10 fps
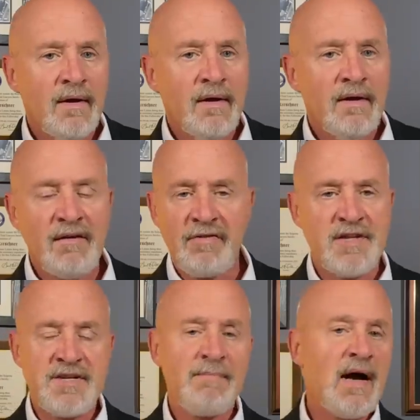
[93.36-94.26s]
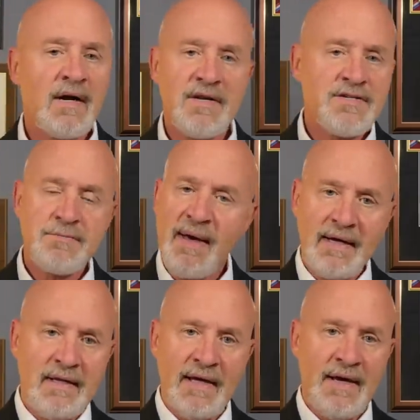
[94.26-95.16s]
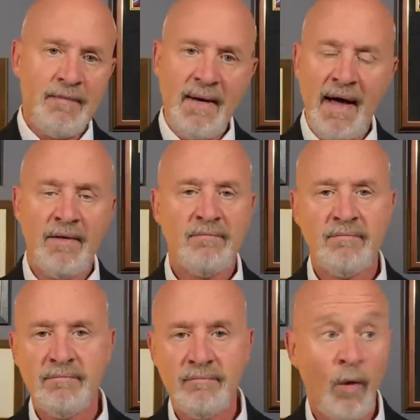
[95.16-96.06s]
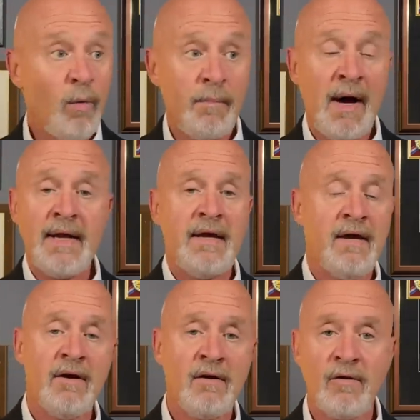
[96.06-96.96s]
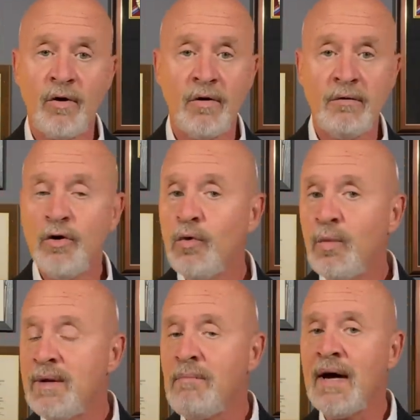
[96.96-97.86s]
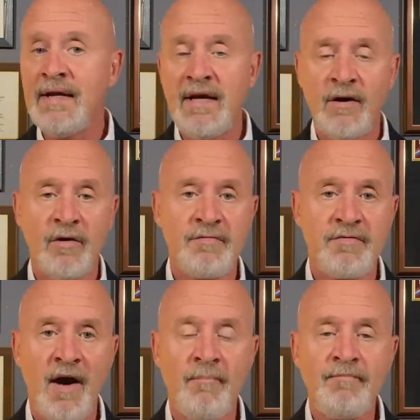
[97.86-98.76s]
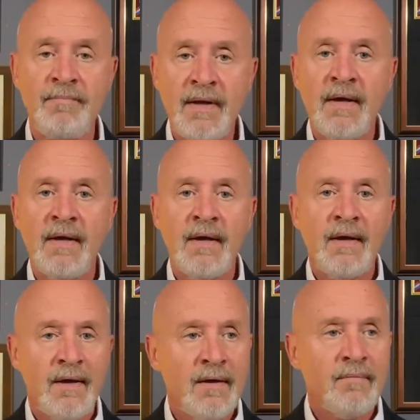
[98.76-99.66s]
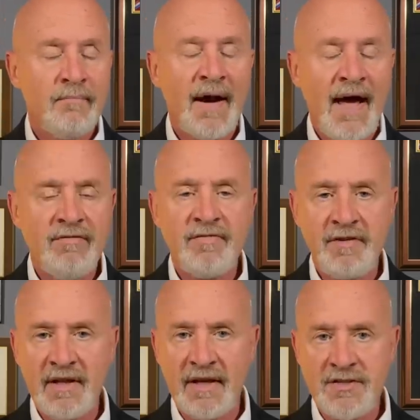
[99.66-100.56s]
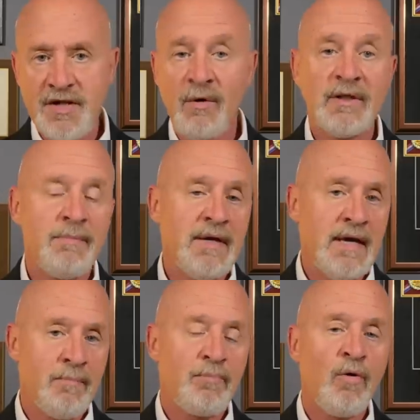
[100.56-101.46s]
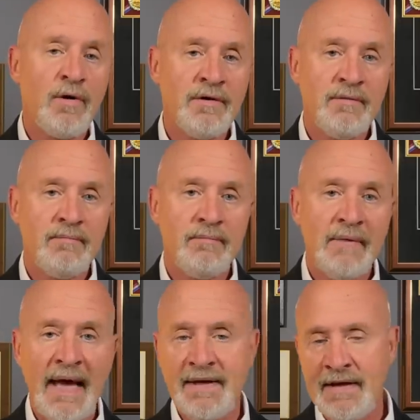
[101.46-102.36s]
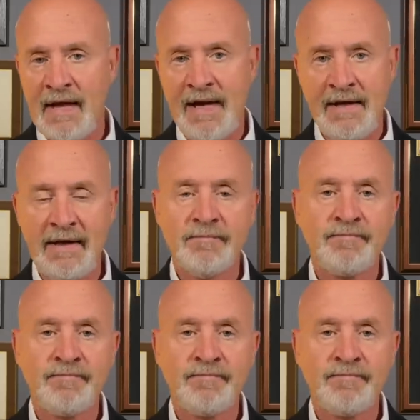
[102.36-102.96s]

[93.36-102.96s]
Now, friends, I'm not going to speculate about what we might hear or who we might hear it from, but I have a feeling it's going to be important and enlightening.